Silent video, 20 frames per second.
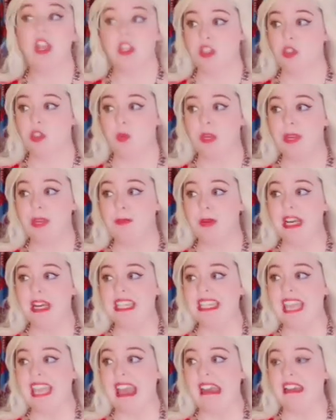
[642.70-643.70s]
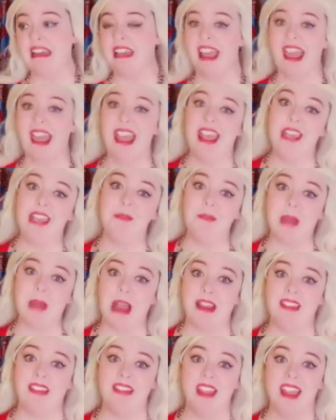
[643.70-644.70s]
sweep again and
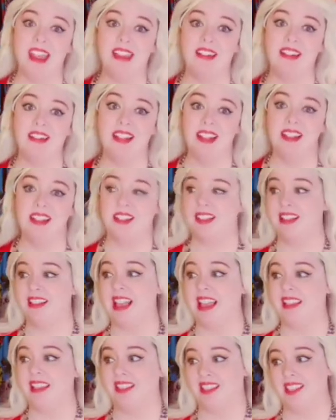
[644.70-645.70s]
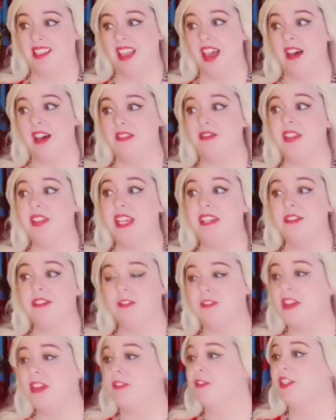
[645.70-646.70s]
by then it's like
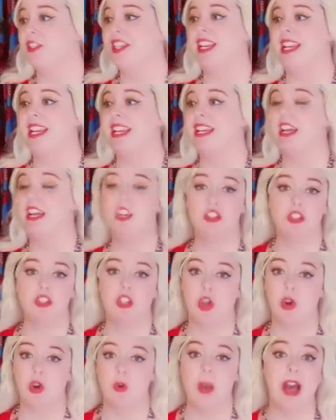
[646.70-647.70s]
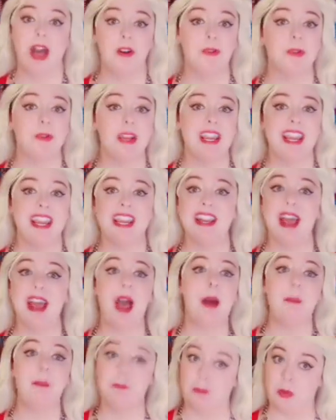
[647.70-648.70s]
7.15 so I'll read a
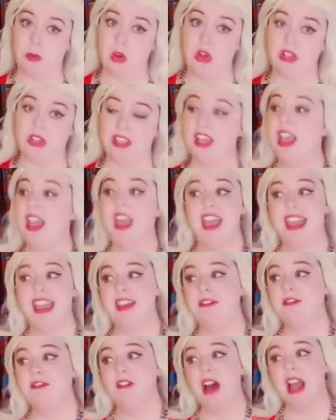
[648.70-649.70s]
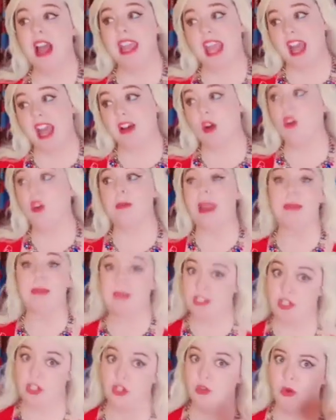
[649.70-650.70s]
book if I have, or maybe
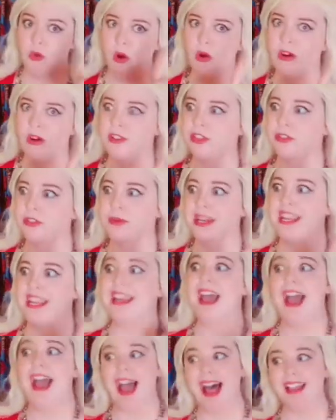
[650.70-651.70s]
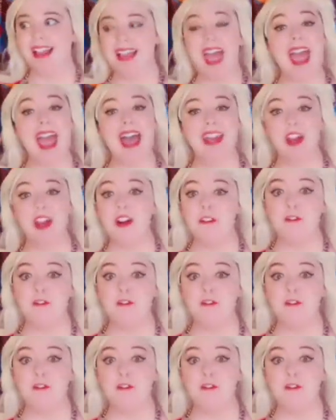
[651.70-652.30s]
two or three I'll add a